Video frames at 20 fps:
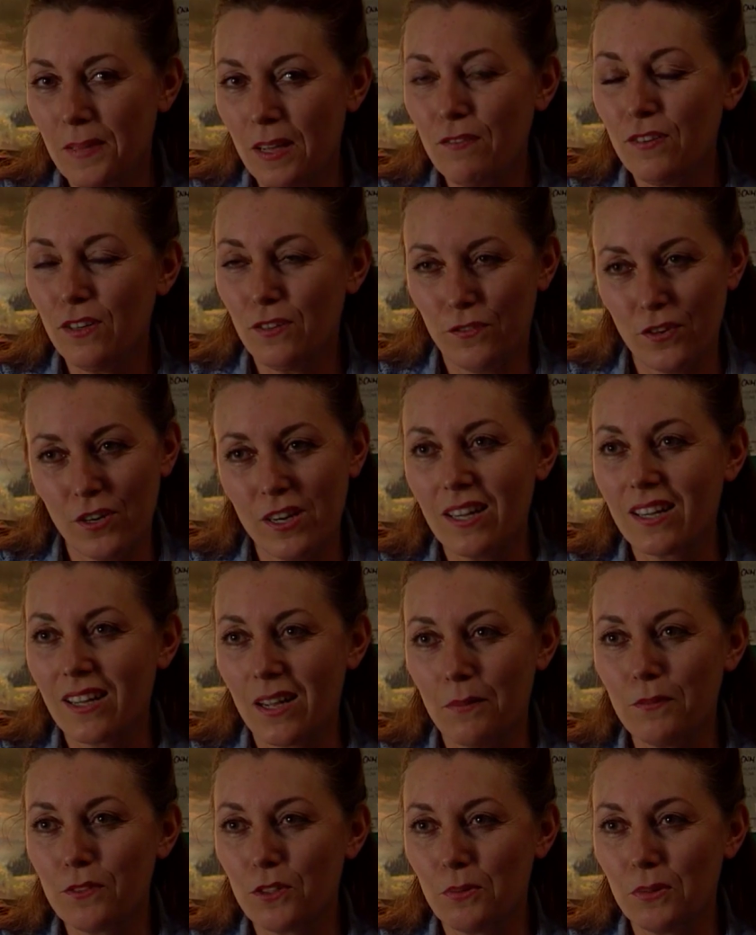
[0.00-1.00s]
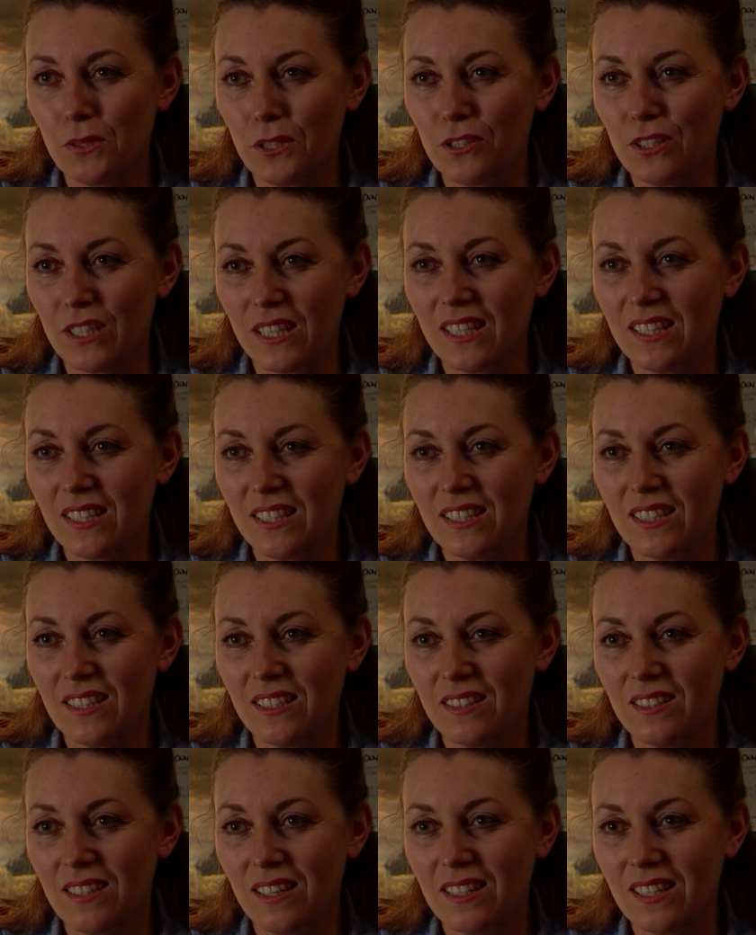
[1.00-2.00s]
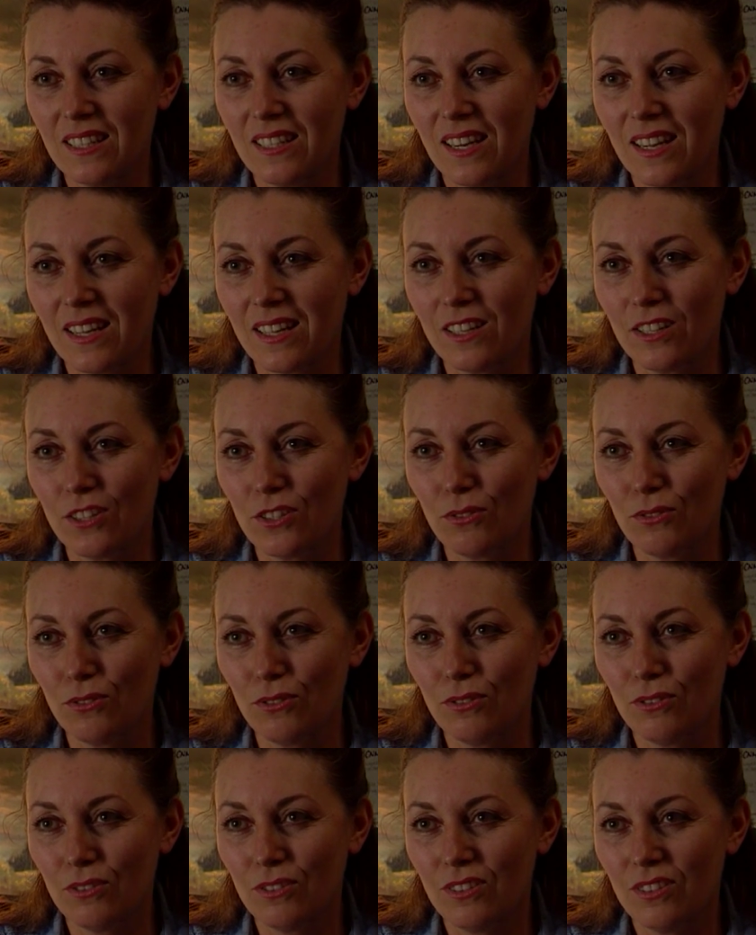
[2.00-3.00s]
I felt very uncomfortable doing it. I didn't like it at all.